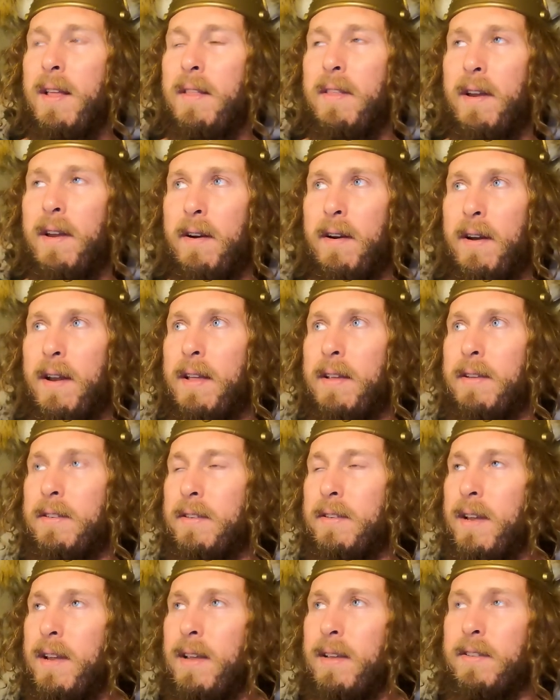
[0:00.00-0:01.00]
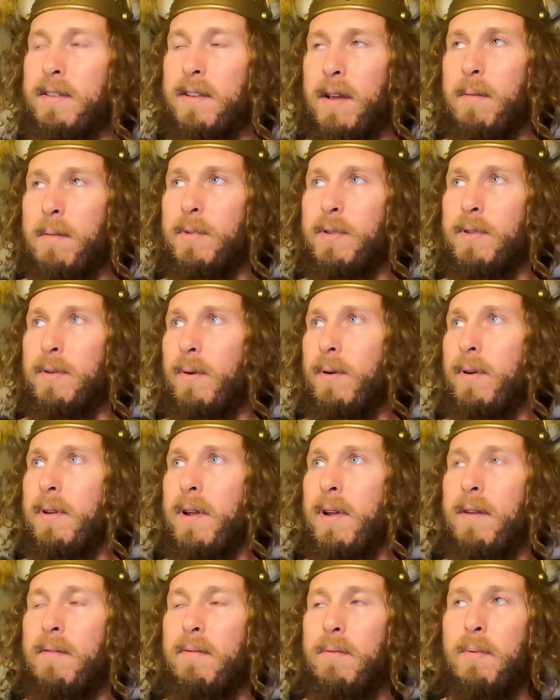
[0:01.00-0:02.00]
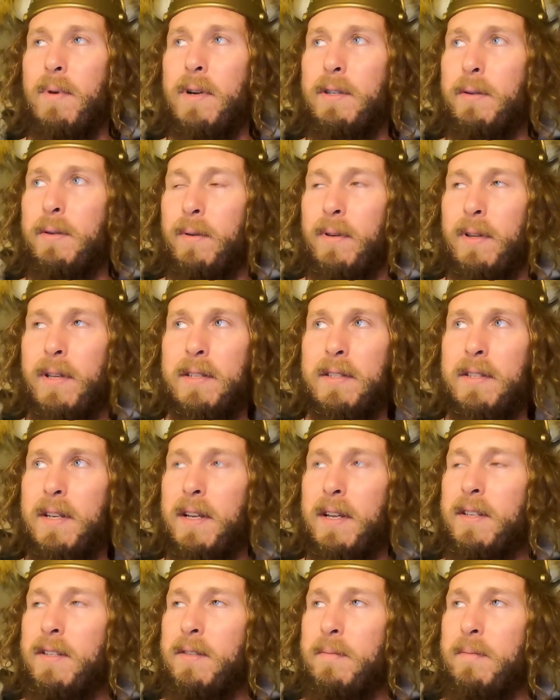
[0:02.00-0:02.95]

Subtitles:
there is some sort of ritualistic,